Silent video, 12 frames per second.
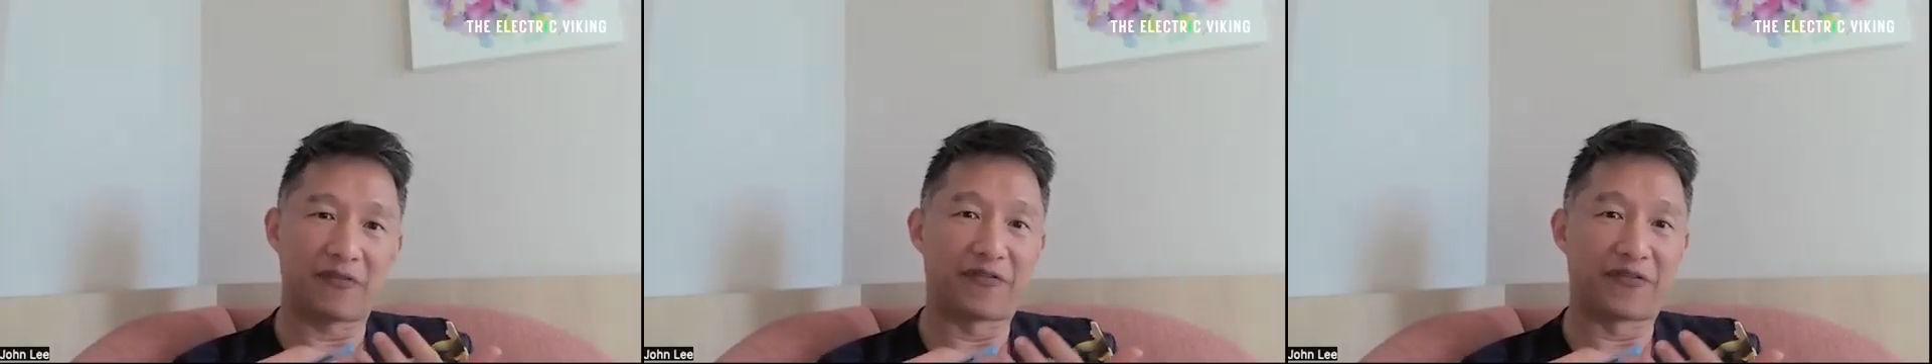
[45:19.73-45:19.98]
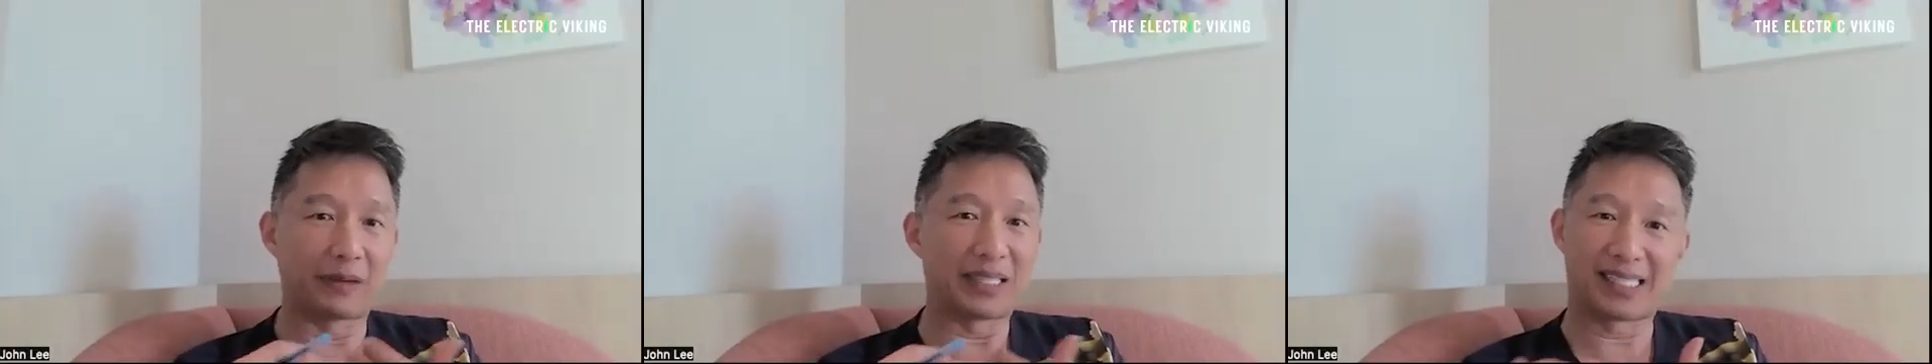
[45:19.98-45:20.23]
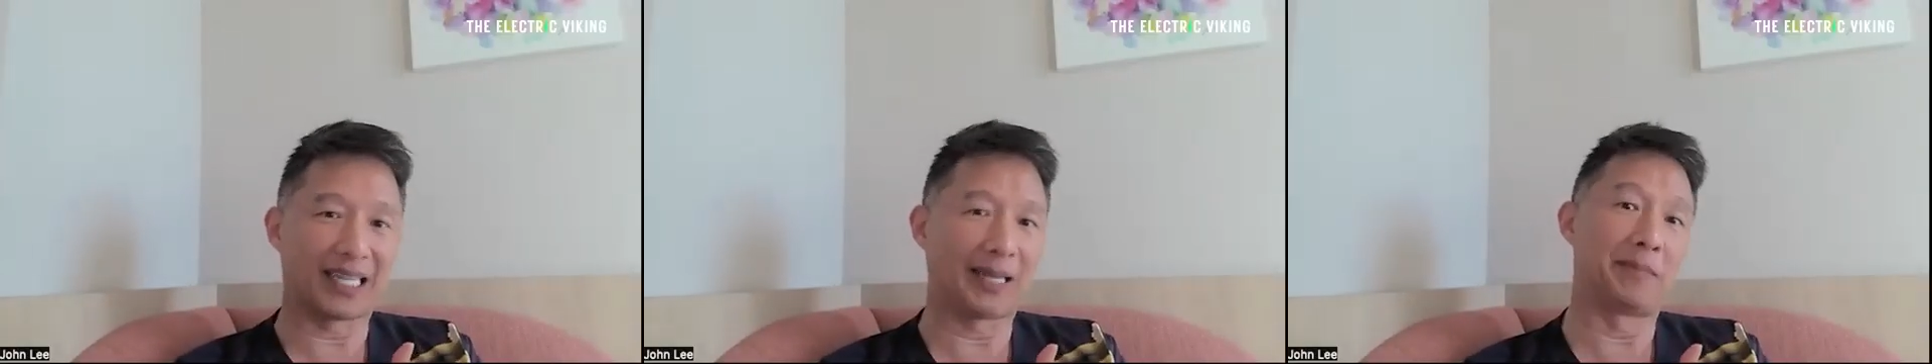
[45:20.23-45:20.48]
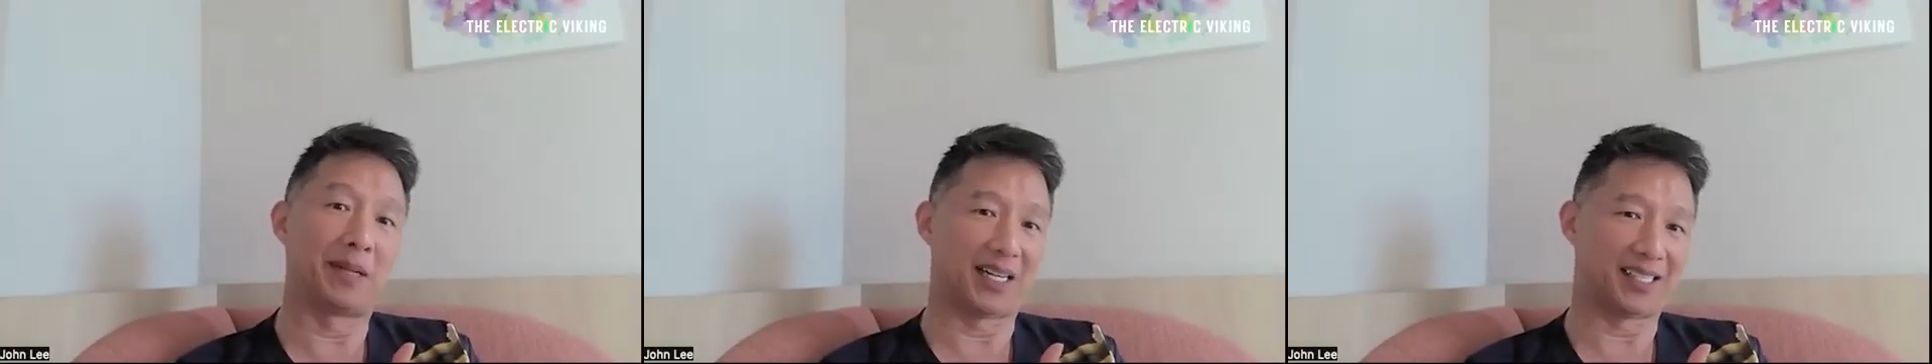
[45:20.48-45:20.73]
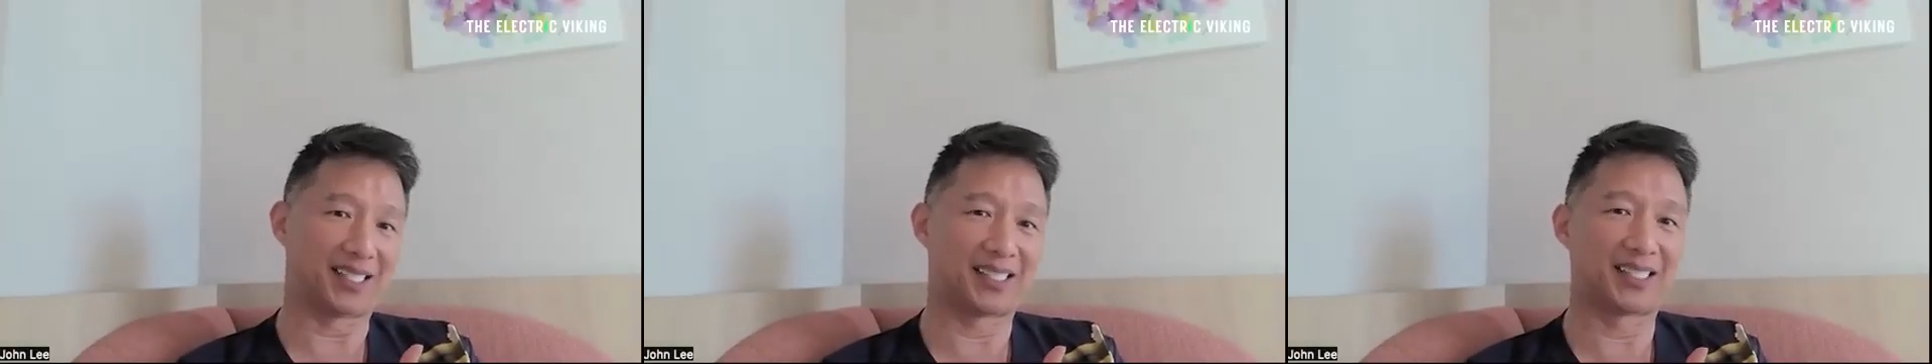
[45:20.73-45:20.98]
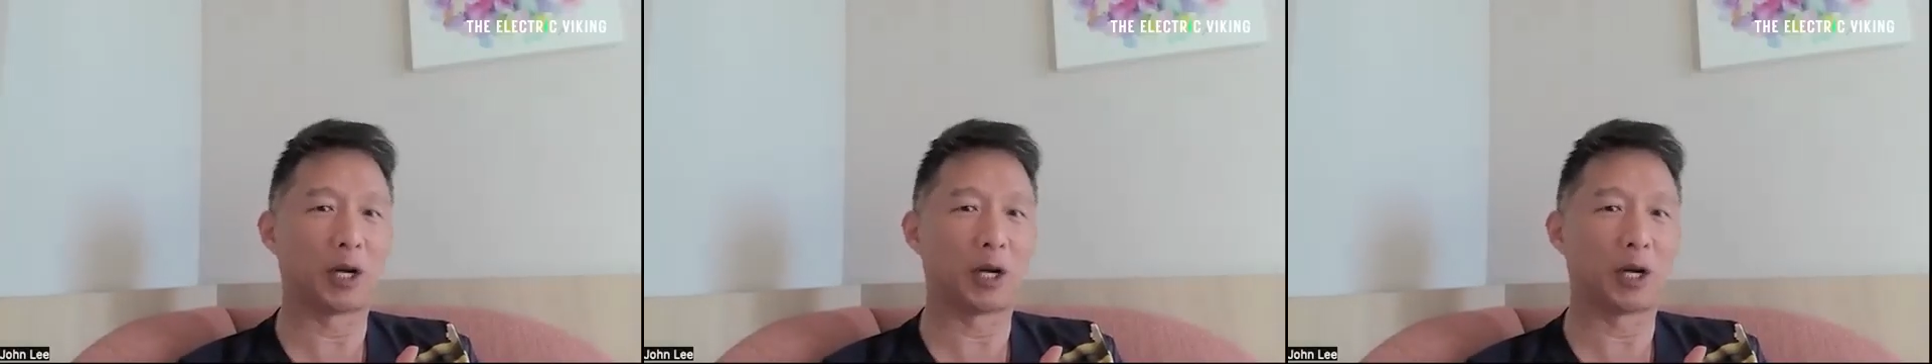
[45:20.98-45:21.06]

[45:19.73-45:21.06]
very seamless.